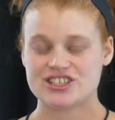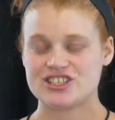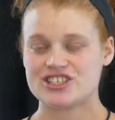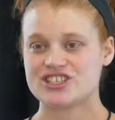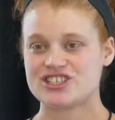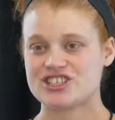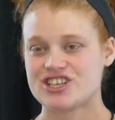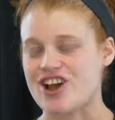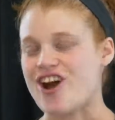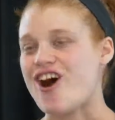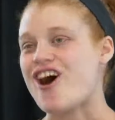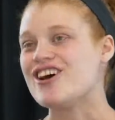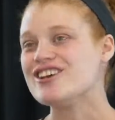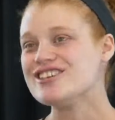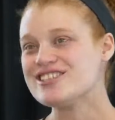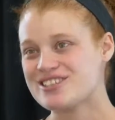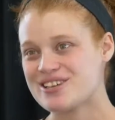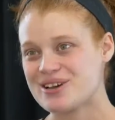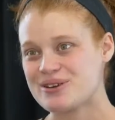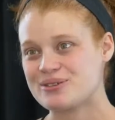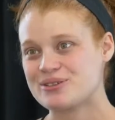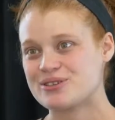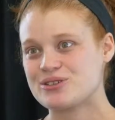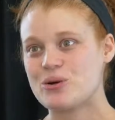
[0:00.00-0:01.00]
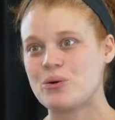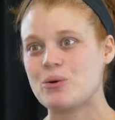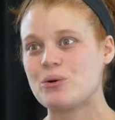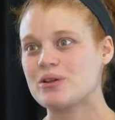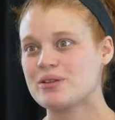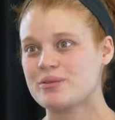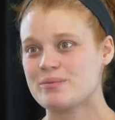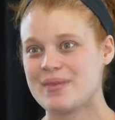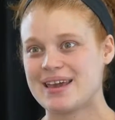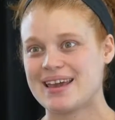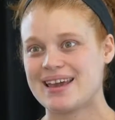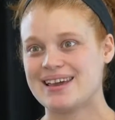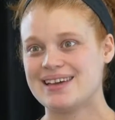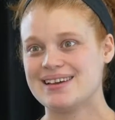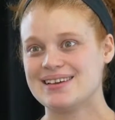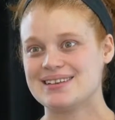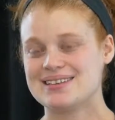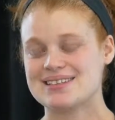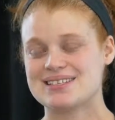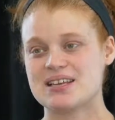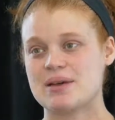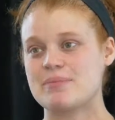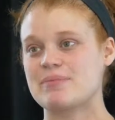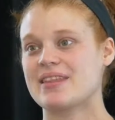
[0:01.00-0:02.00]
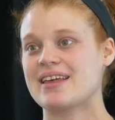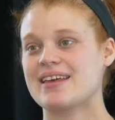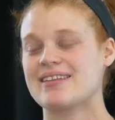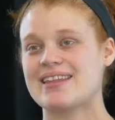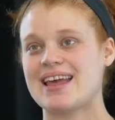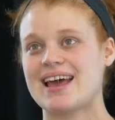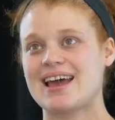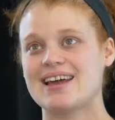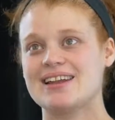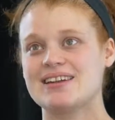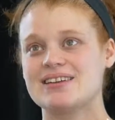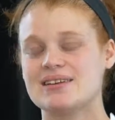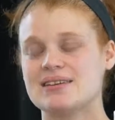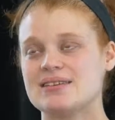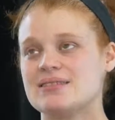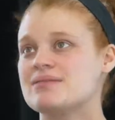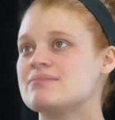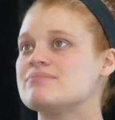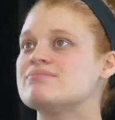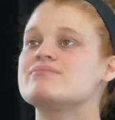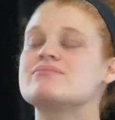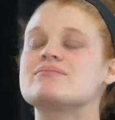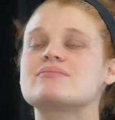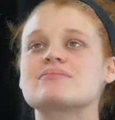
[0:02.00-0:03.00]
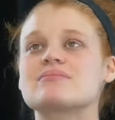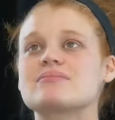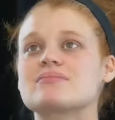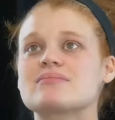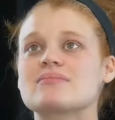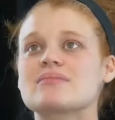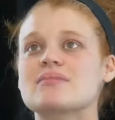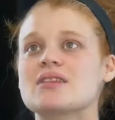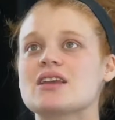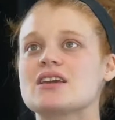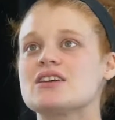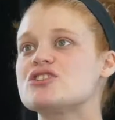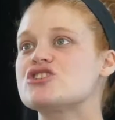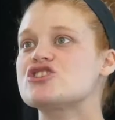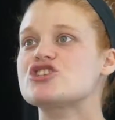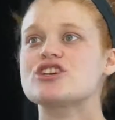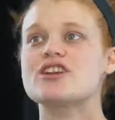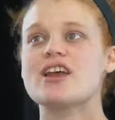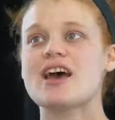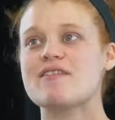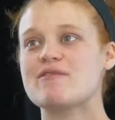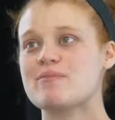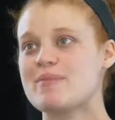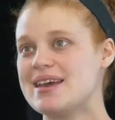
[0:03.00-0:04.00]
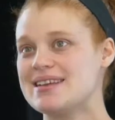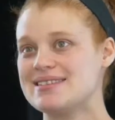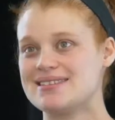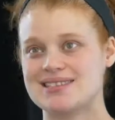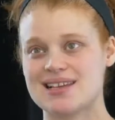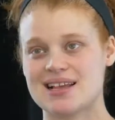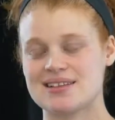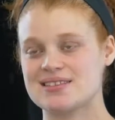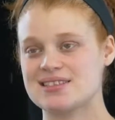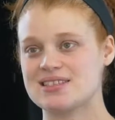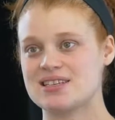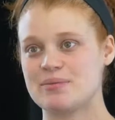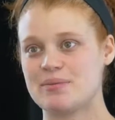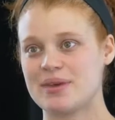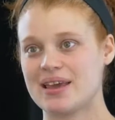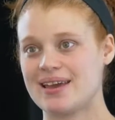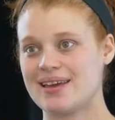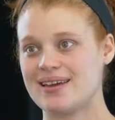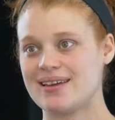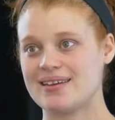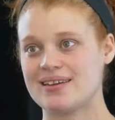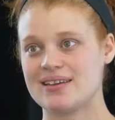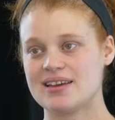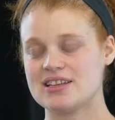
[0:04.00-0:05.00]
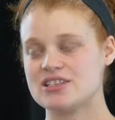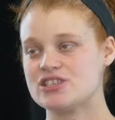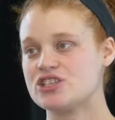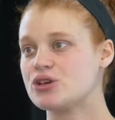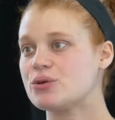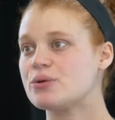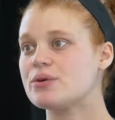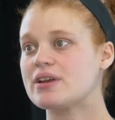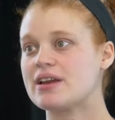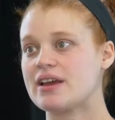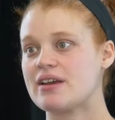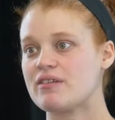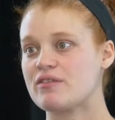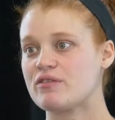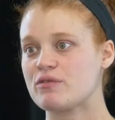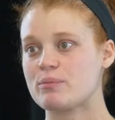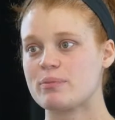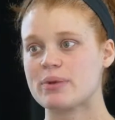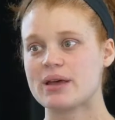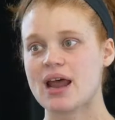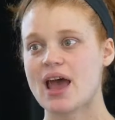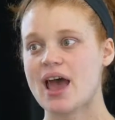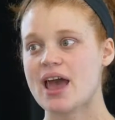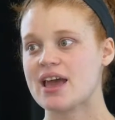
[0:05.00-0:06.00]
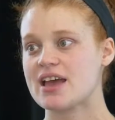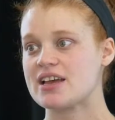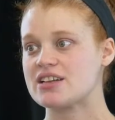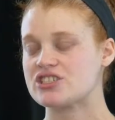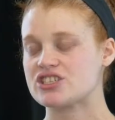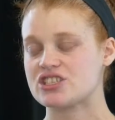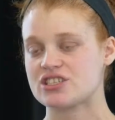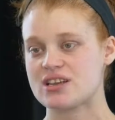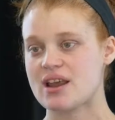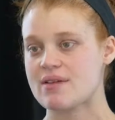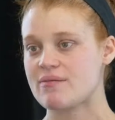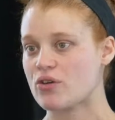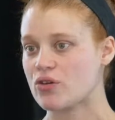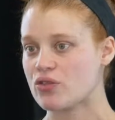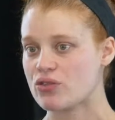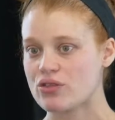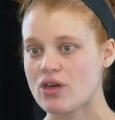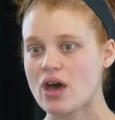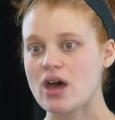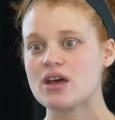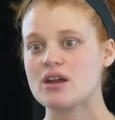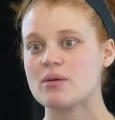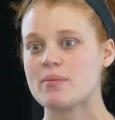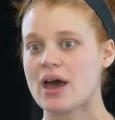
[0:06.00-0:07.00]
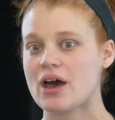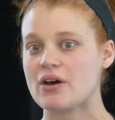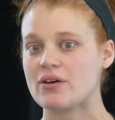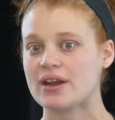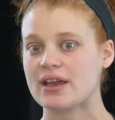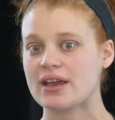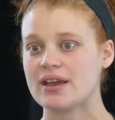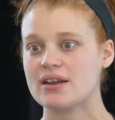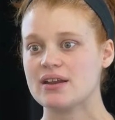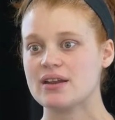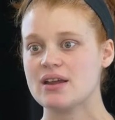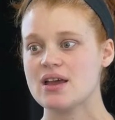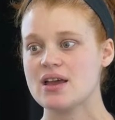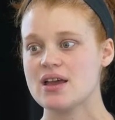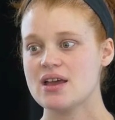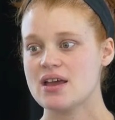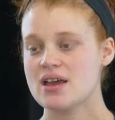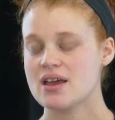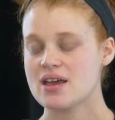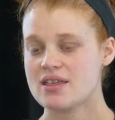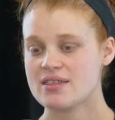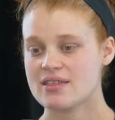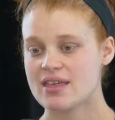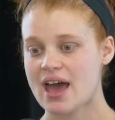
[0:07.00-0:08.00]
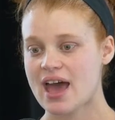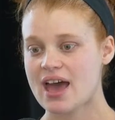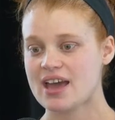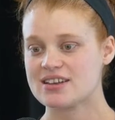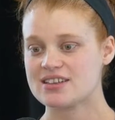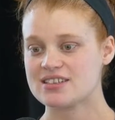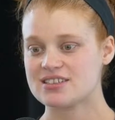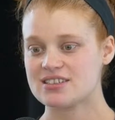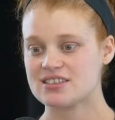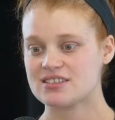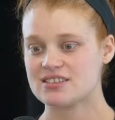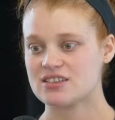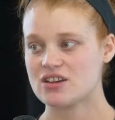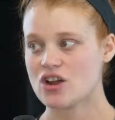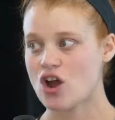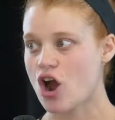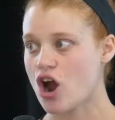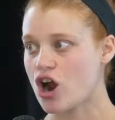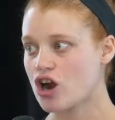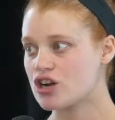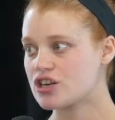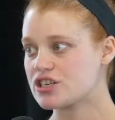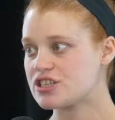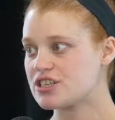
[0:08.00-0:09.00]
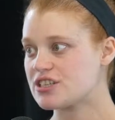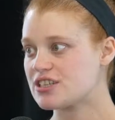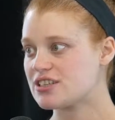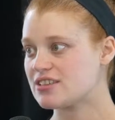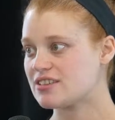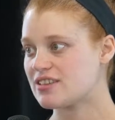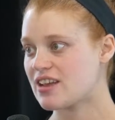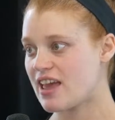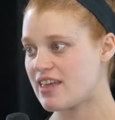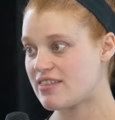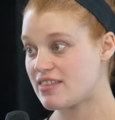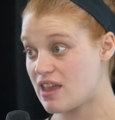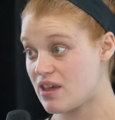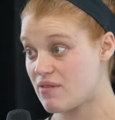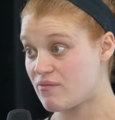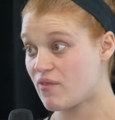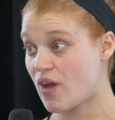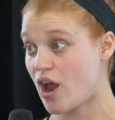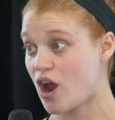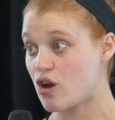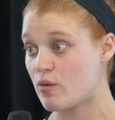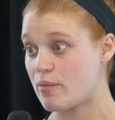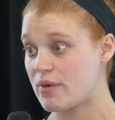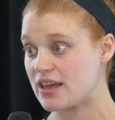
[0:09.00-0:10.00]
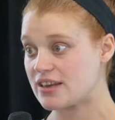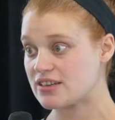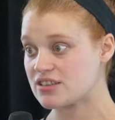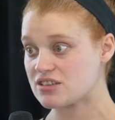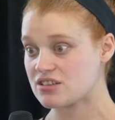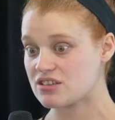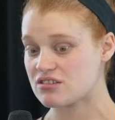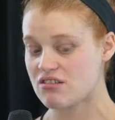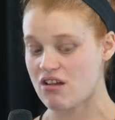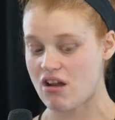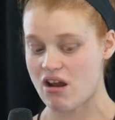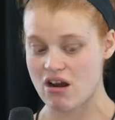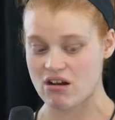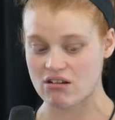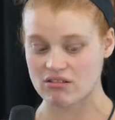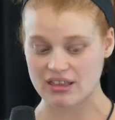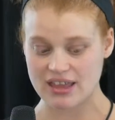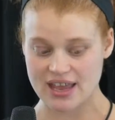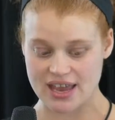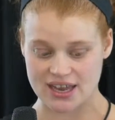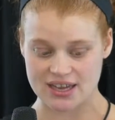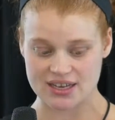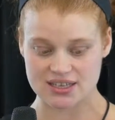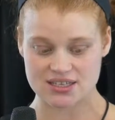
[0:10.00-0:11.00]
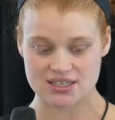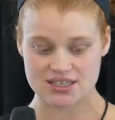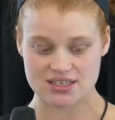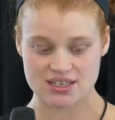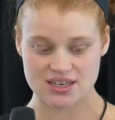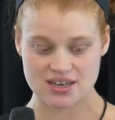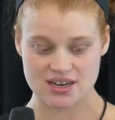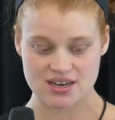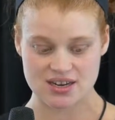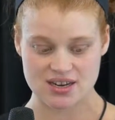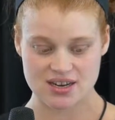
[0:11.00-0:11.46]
She also told me something that should have made sense to me, intuitive, but I had just never thought about it, that art and the environment are linked.